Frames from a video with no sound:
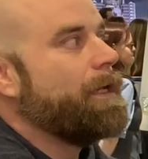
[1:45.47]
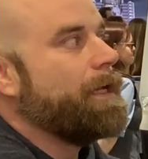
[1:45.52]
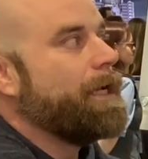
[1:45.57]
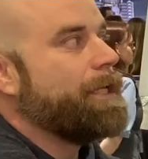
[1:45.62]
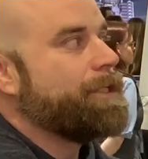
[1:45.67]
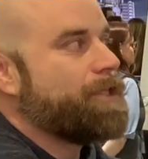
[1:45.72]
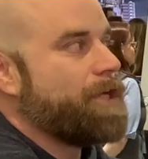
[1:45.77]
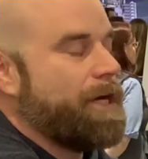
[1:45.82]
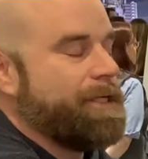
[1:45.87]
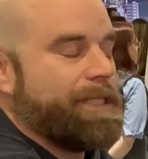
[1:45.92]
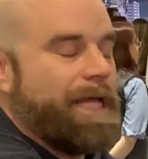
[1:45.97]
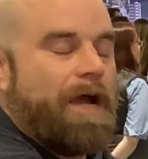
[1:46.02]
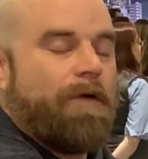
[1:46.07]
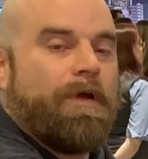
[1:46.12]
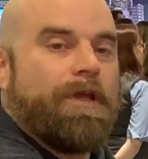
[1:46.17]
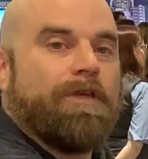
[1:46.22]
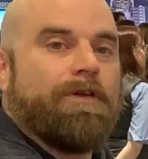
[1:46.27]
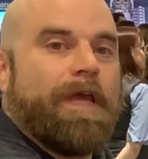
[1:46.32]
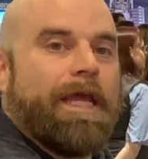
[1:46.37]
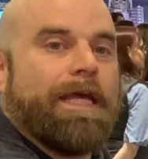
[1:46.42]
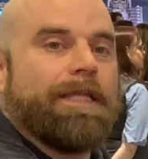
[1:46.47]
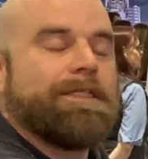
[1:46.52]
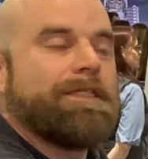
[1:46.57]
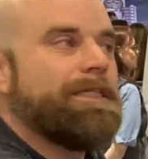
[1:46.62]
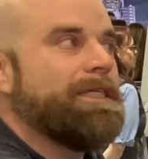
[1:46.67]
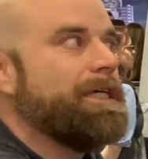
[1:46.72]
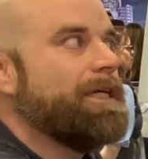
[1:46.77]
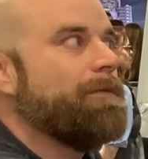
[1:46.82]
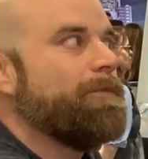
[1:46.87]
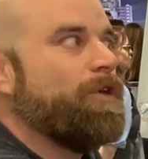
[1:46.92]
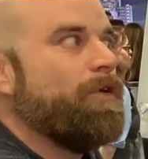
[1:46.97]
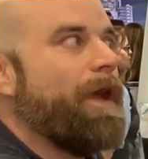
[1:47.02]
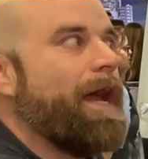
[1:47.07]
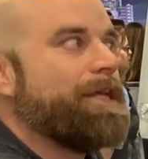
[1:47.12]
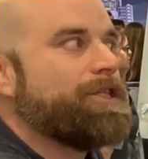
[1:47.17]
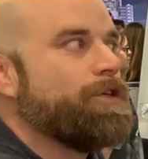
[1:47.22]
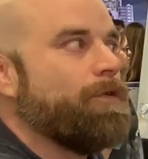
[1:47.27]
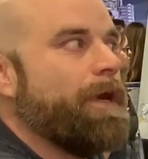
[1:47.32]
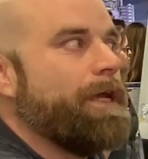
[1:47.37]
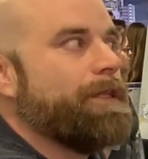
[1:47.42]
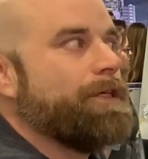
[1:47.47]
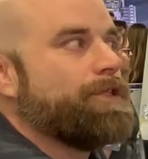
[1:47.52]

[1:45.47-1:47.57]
It starts out where you can't see them, you etch away